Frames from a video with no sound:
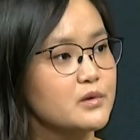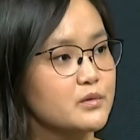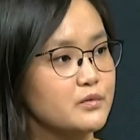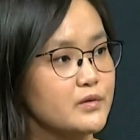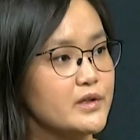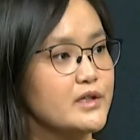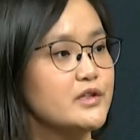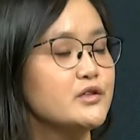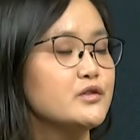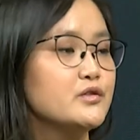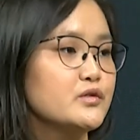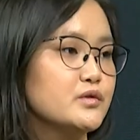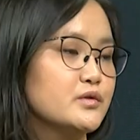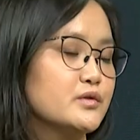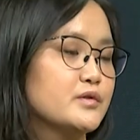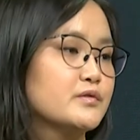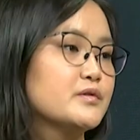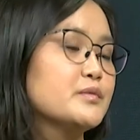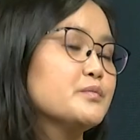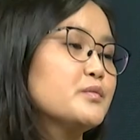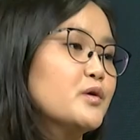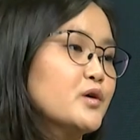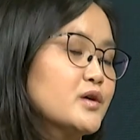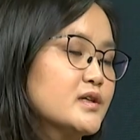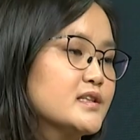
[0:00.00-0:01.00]
we do
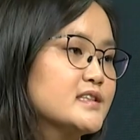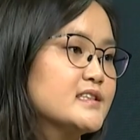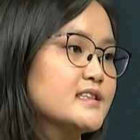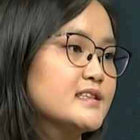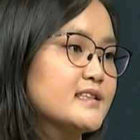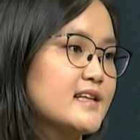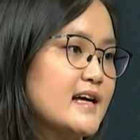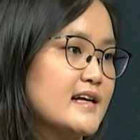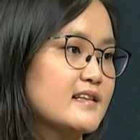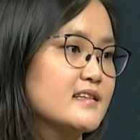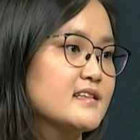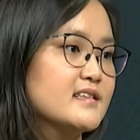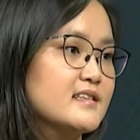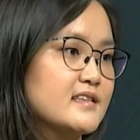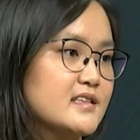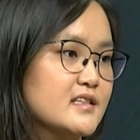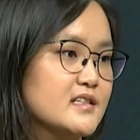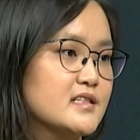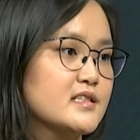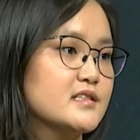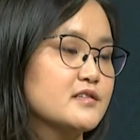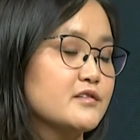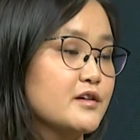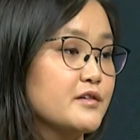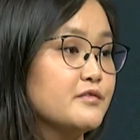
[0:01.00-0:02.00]
report that
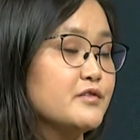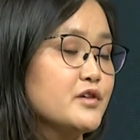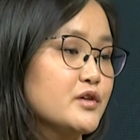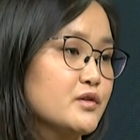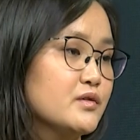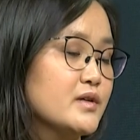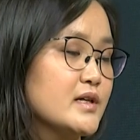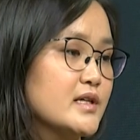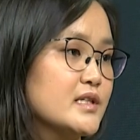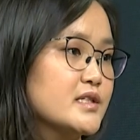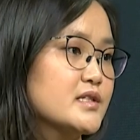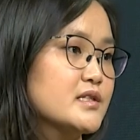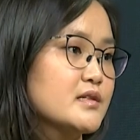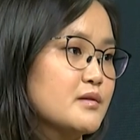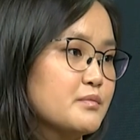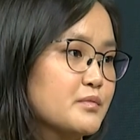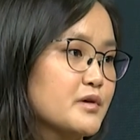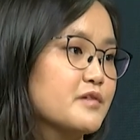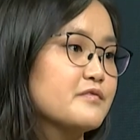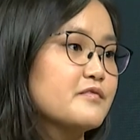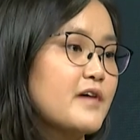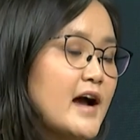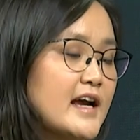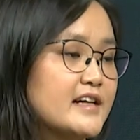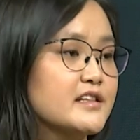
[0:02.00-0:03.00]
this review is
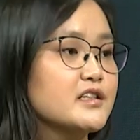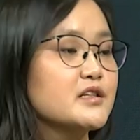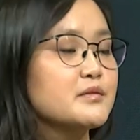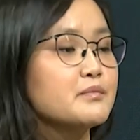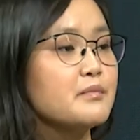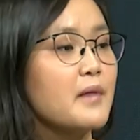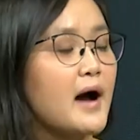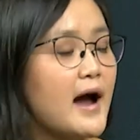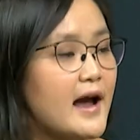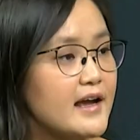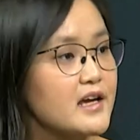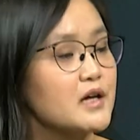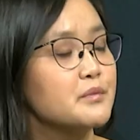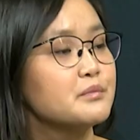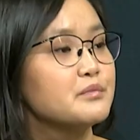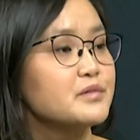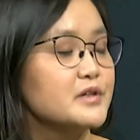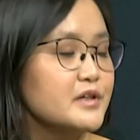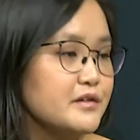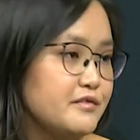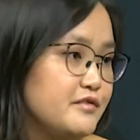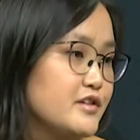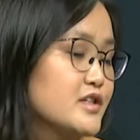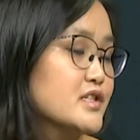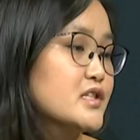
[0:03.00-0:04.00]
provided by a
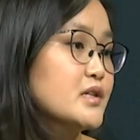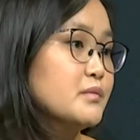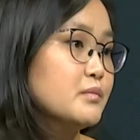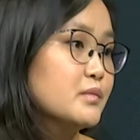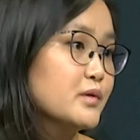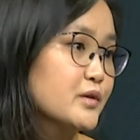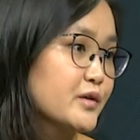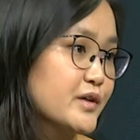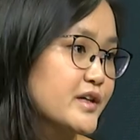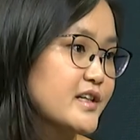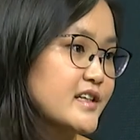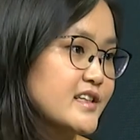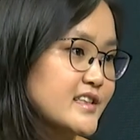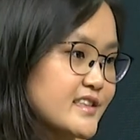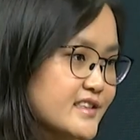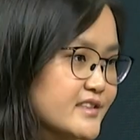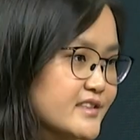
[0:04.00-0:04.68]
previous employer.